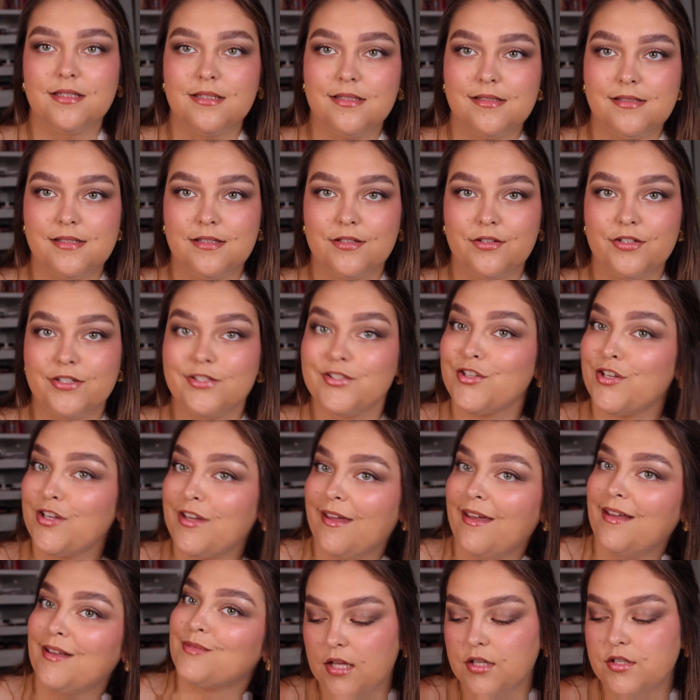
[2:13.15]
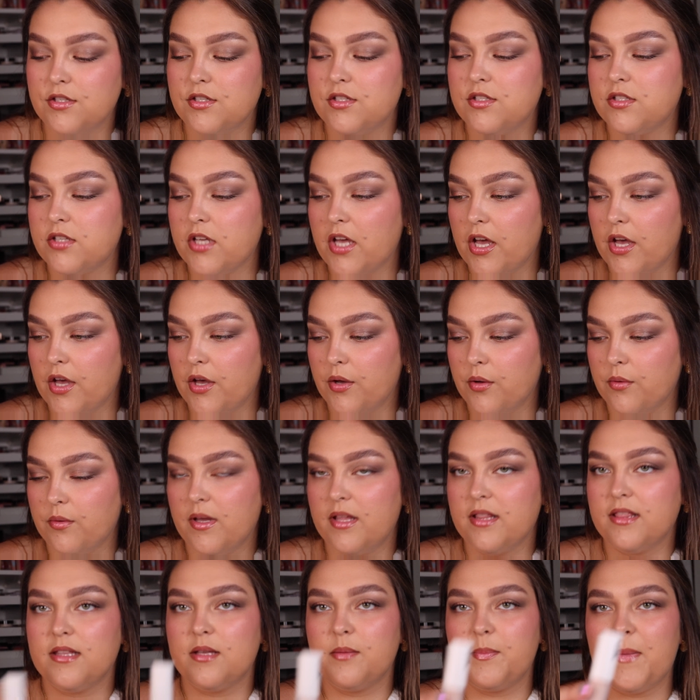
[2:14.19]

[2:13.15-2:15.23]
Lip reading: concealer is looking. So the